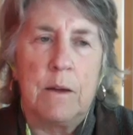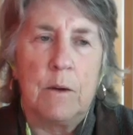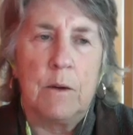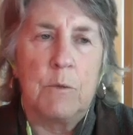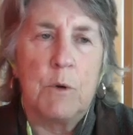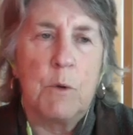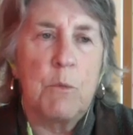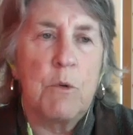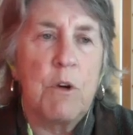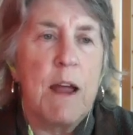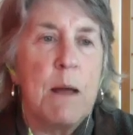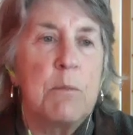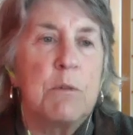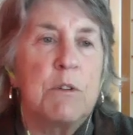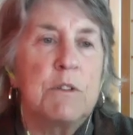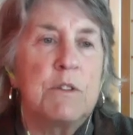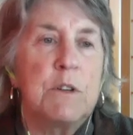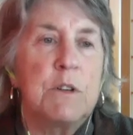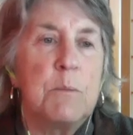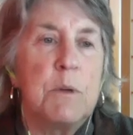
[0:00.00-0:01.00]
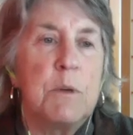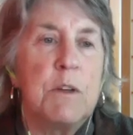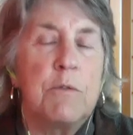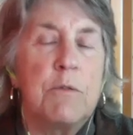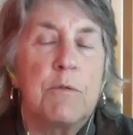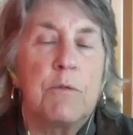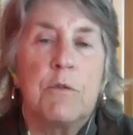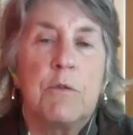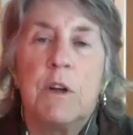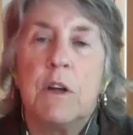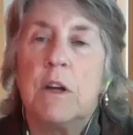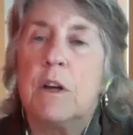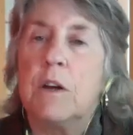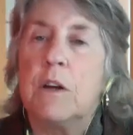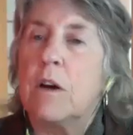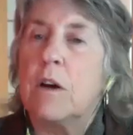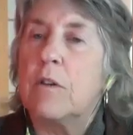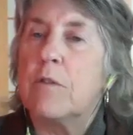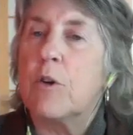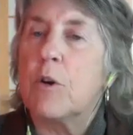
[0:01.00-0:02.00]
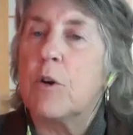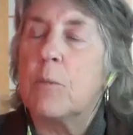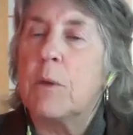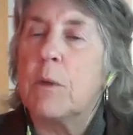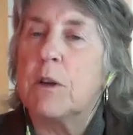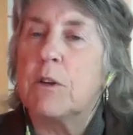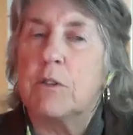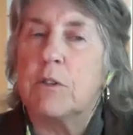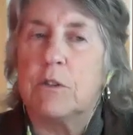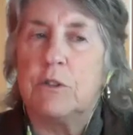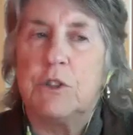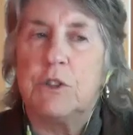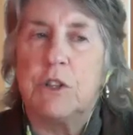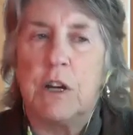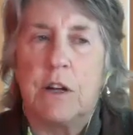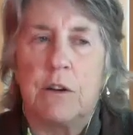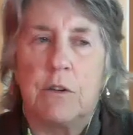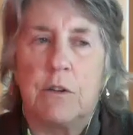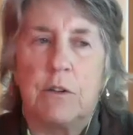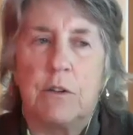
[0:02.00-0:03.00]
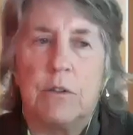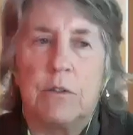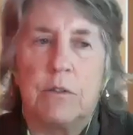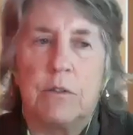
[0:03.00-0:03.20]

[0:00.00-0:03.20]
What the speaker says: When we're able to be free of our mental chatter,